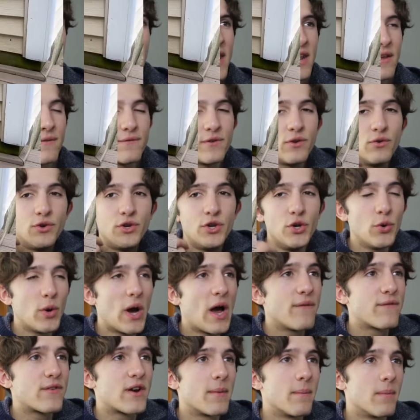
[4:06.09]
and if you do
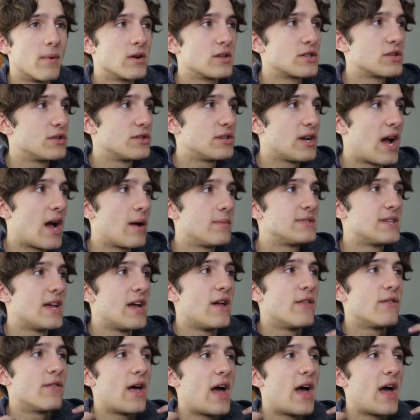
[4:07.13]
have commercial jobs,